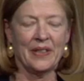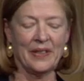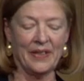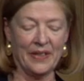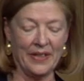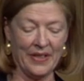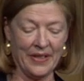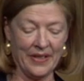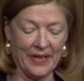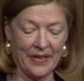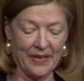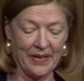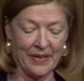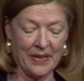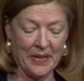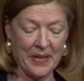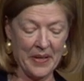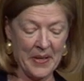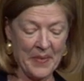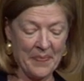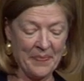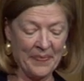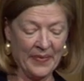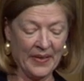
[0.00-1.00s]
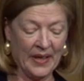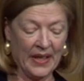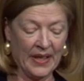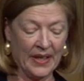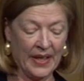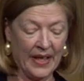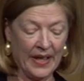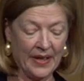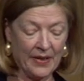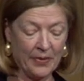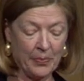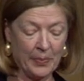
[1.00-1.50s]
are here
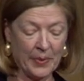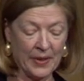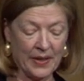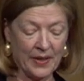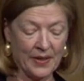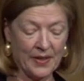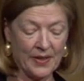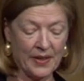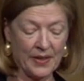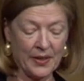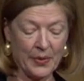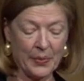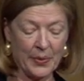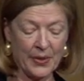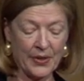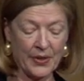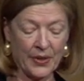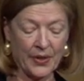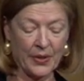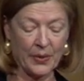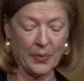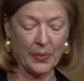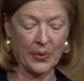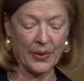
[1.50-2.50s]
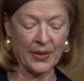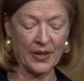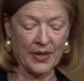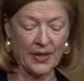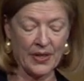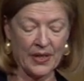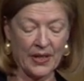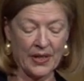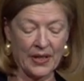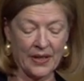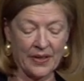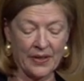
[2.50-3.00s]
and have been since we started working
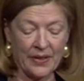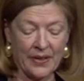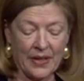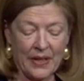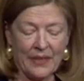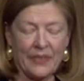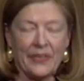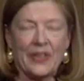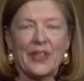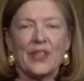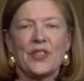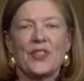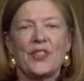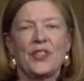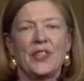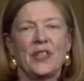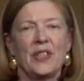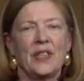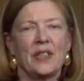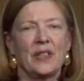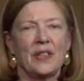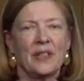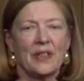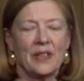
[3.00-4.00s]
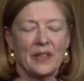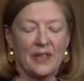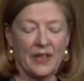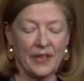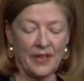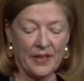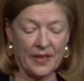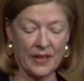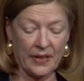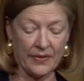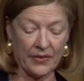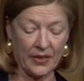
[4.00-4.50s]
together at FSG in the early
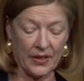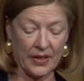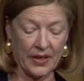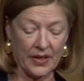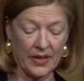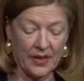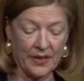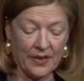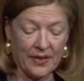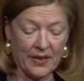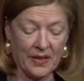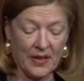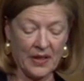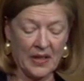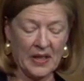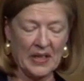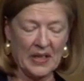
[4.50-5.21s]
70s.